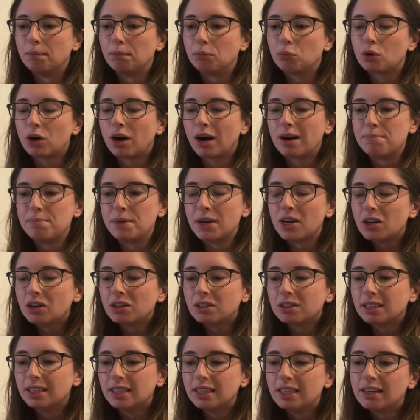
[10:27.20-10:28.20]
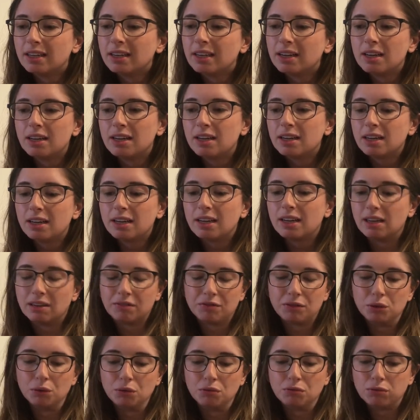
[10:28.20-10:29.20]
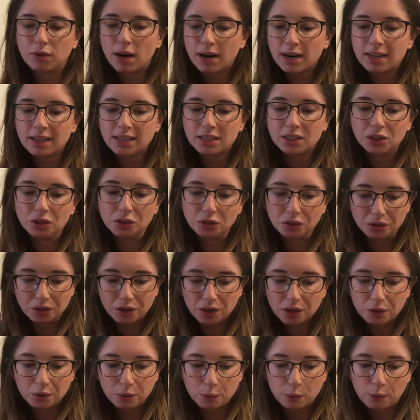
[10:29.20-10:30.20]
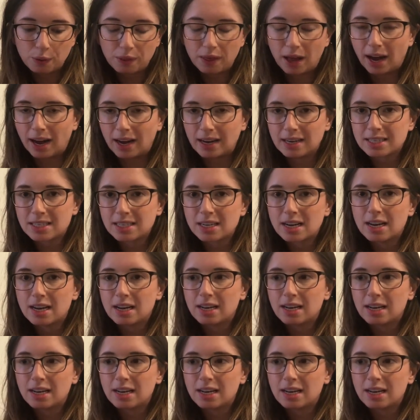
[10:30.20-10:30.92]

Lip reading: Primarily, if you've read it, you'll know that